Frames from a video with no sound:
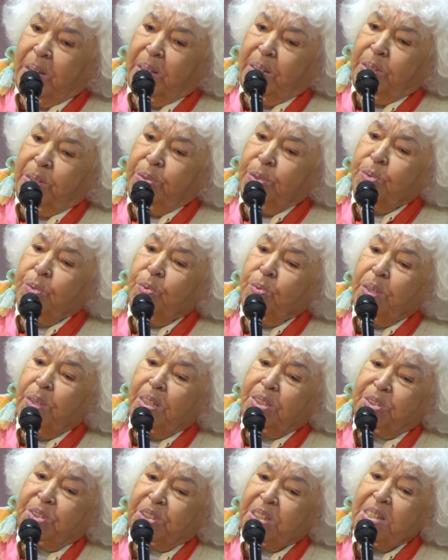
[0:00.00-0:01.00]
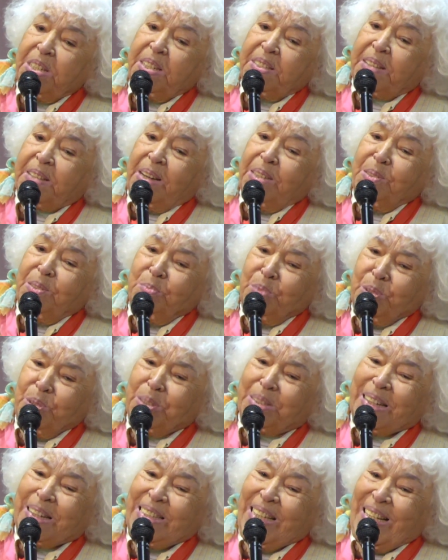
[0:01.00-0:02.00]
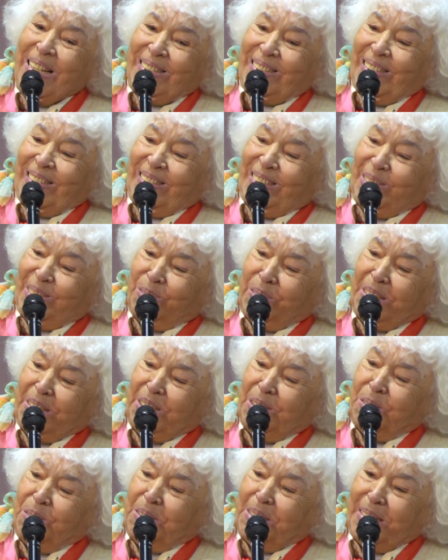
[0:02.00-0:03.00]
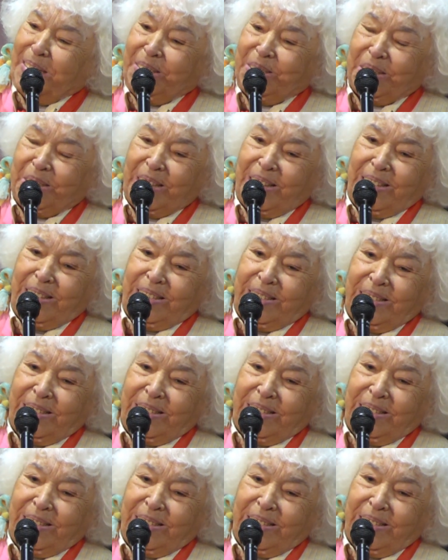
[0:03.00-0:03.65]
You were genitally mutilated when you were a child.